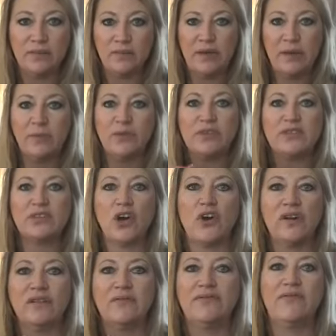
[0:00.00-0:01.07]
People
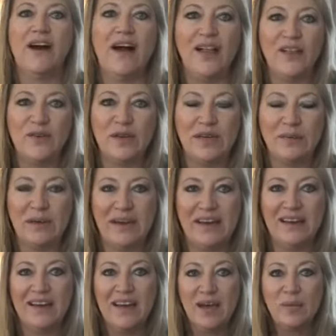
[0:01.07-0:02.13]
started following
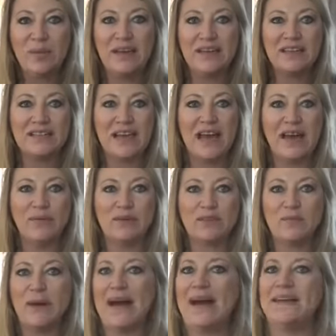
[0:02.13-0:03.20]
me because I was
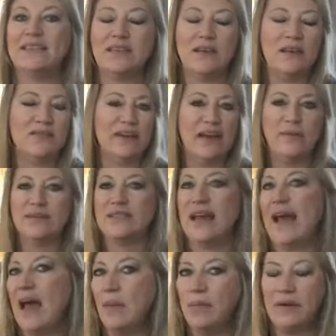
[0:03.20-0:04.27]
positive and I was
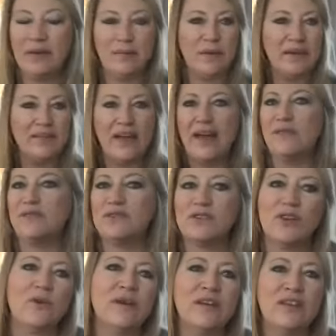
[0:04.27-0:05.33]
happy and my life was
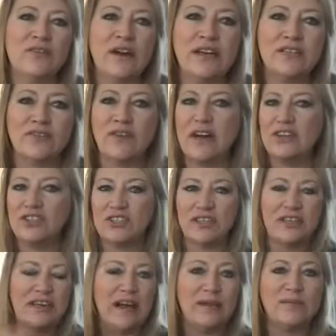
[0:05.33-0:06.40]
going in the right direction,
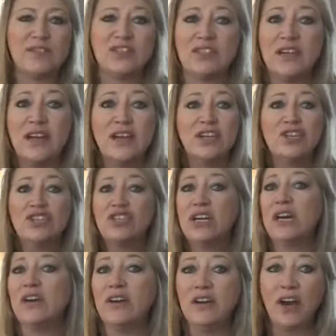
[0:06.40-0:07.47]
and I was
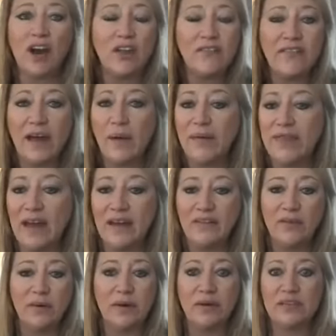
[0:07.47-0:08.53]
sharing all of that with
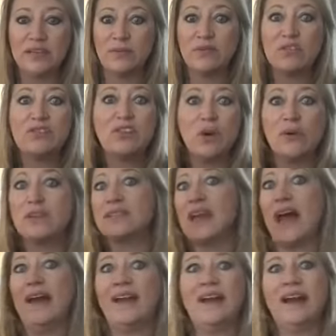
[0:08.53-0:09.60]
everyone because I was so excited.
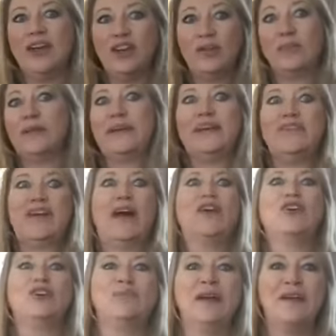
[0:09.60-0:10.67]
I couldn't believe how
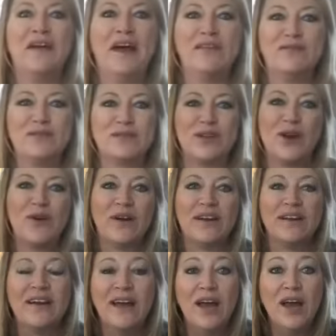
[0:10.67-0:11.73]
good my life was
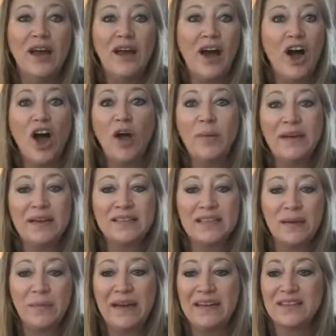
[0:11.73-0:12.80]
going. All because
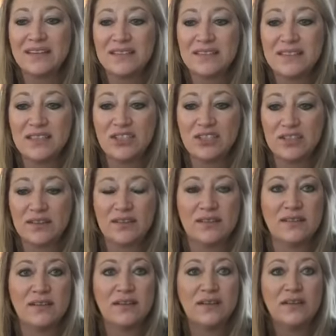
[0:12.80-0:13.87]
I made a decision
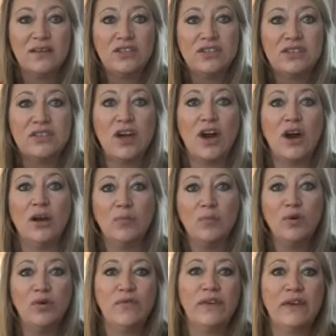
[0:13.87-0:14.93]
to start
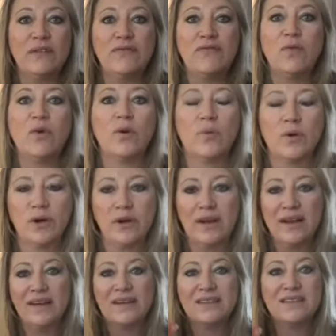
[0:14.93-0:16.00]
moving forward,
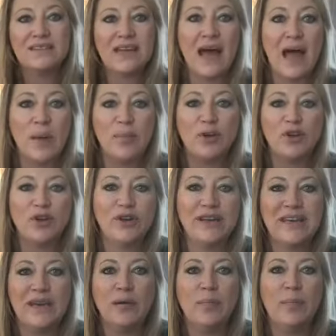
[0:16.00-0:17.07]
stop
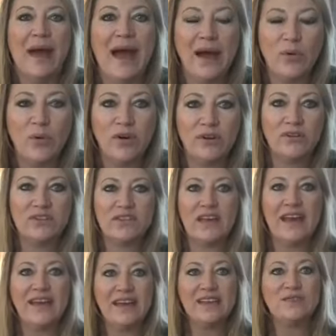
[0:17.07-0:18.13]
looking backwards.
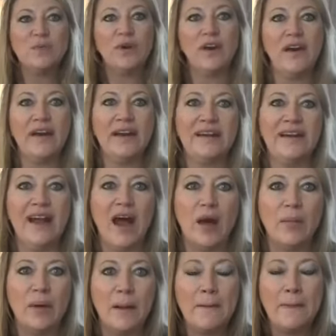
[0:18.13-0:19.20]
And guess where I ended
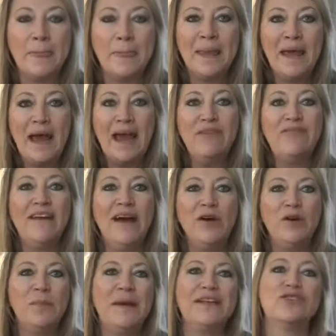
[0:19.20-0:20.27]
up? I
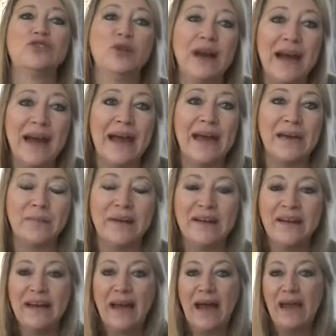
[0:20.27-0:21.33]
found my tribe.
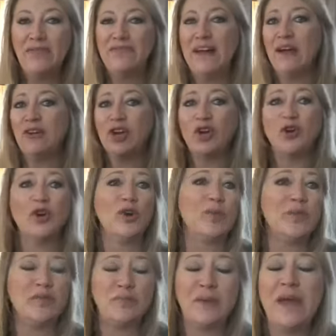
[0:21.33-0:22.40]
I found a group
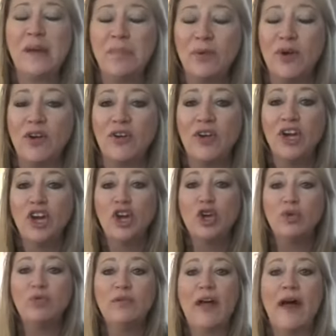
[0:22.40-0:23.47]
of people
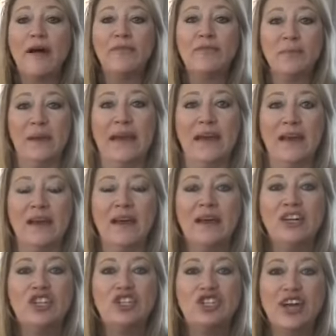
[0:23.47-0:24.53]
who love me
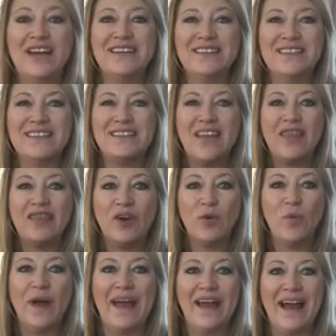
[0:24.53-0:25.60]
just the
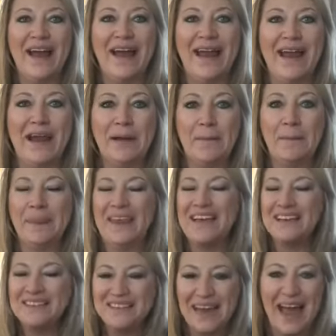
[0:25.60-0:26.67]
way I am,
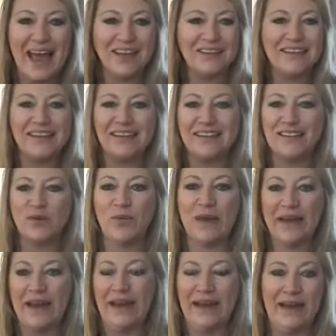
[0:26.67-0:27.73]
exactly the
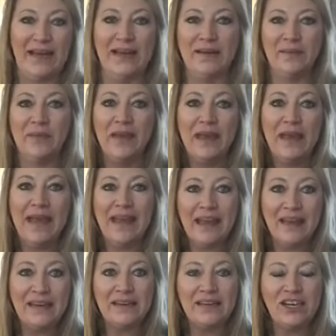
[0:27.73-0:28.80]
way I am.
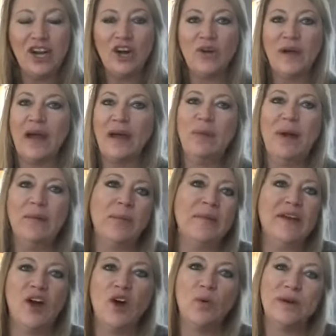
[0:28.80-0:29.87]
And, you know, I
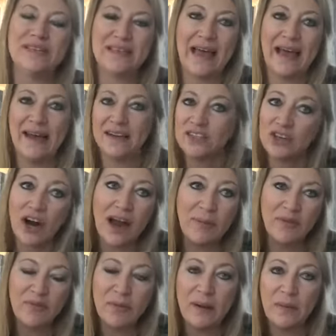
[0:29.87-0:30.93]
probably always had a tribe
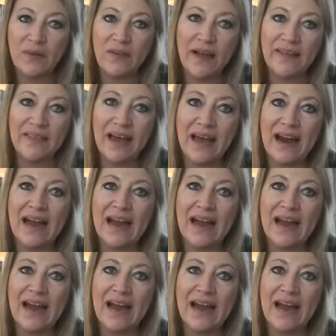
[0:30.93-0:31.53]
of people like that.